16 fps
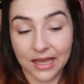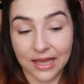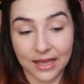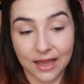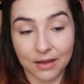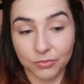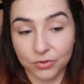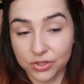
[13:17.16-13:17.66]

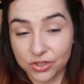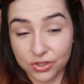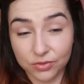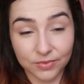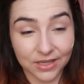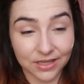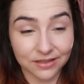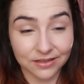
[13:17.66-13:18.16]
I'm going to
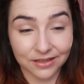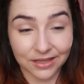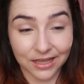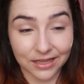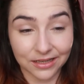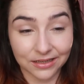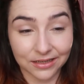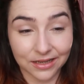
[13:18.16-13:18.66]
zoom you in
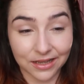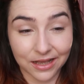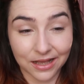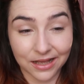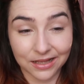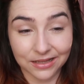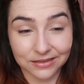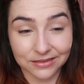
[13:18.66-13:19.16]
again
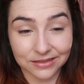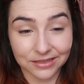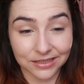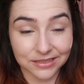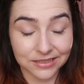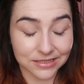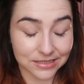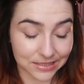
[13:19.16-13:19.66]
and
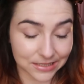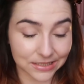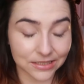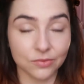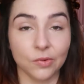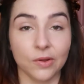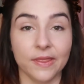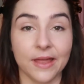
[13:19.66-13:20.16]
let you
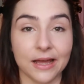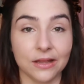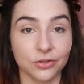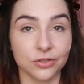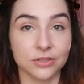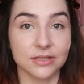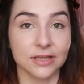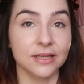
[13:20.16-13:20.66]
see what that
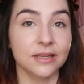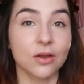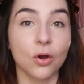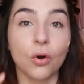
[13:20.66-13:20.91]
looks like.